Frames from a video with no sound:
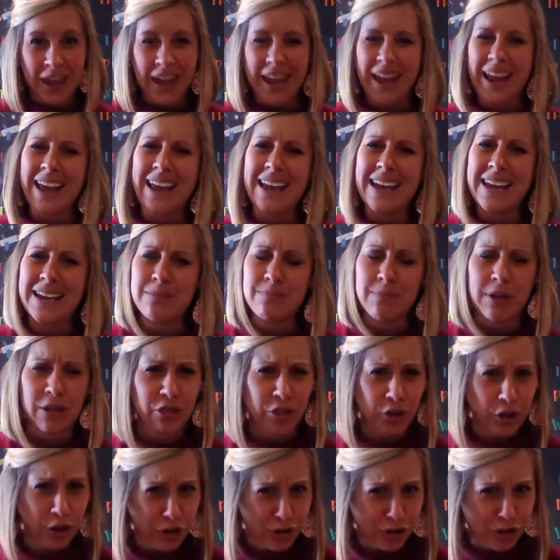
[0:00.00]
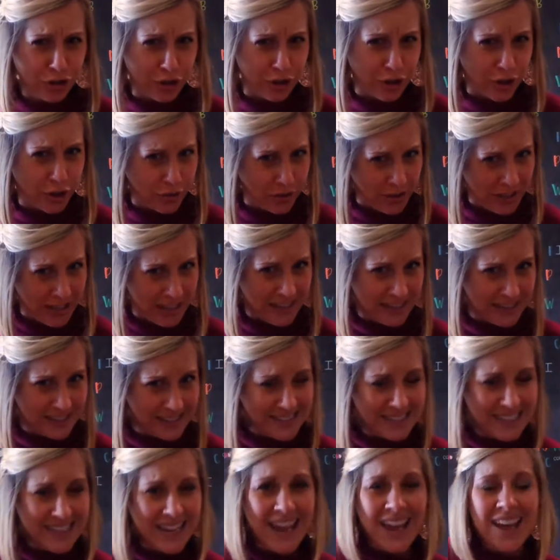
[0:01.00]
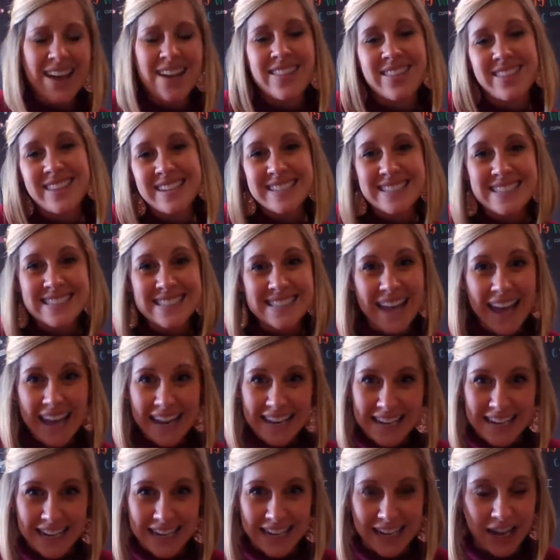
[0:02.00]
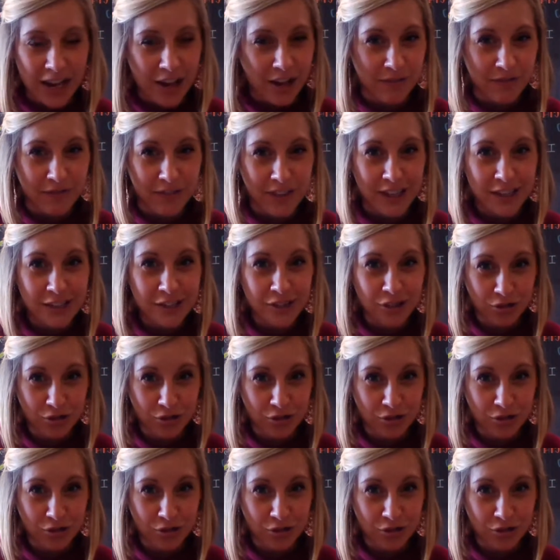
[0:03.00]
And my third clue is the setting of this